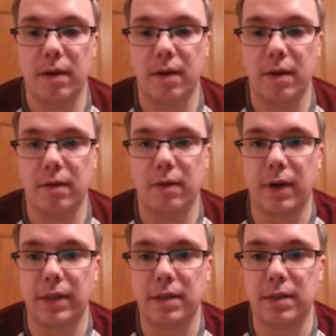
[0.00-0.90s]
All
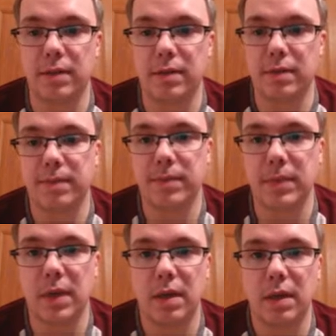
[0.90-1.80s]
right.
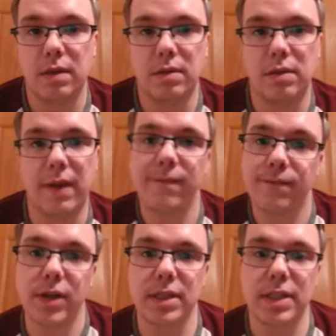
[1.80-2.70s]
So that
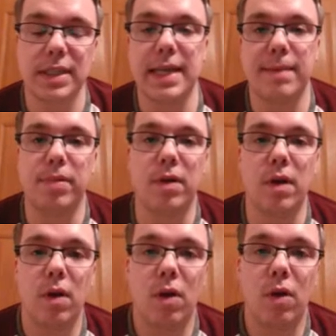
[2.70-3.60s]
first
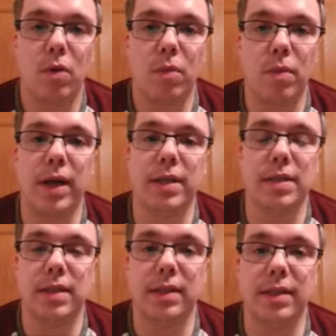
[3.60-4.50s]
example
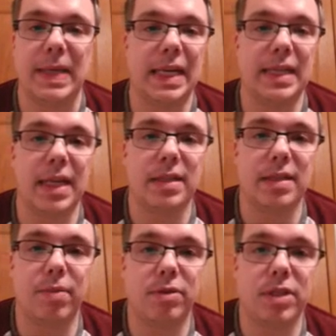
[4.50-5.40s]
was the limit as x
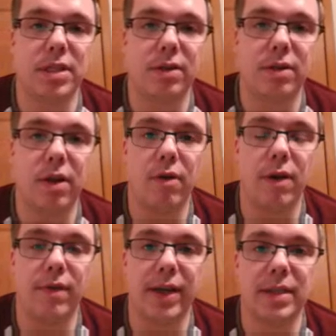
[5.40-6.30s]
approaches 0
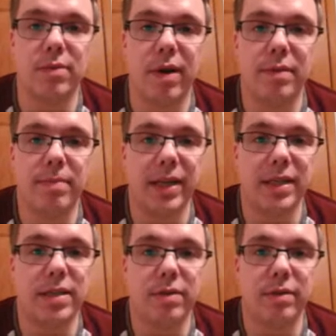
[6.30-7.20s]
of x squared
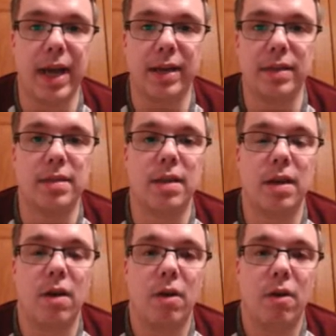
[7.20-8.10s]
minus 3x
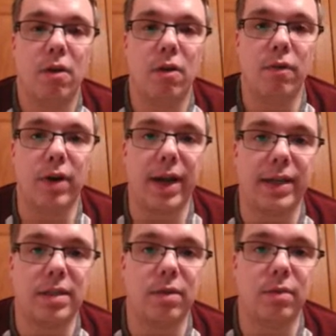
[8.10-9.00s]
over
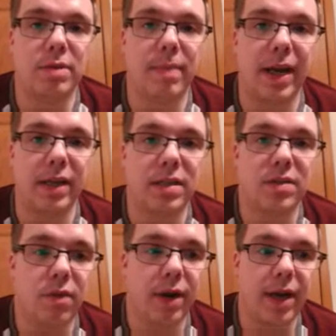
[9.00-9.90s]
x cubed minus
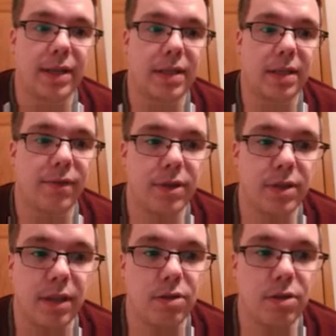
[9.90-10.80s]
4x. And the
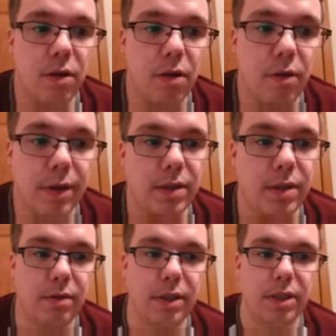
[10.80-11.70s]
first thing you should always
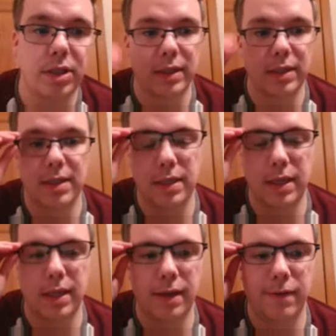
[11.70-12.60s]
do is check to
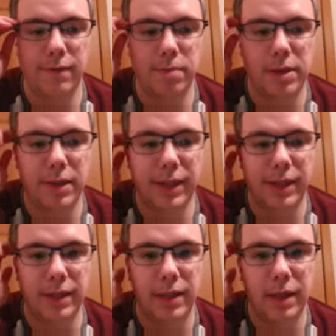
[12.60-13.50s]
see if you plug
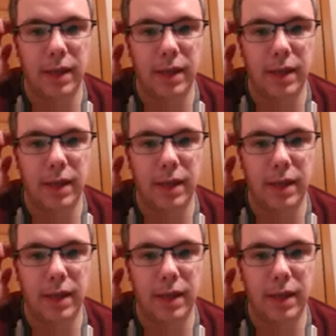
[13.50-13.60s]
in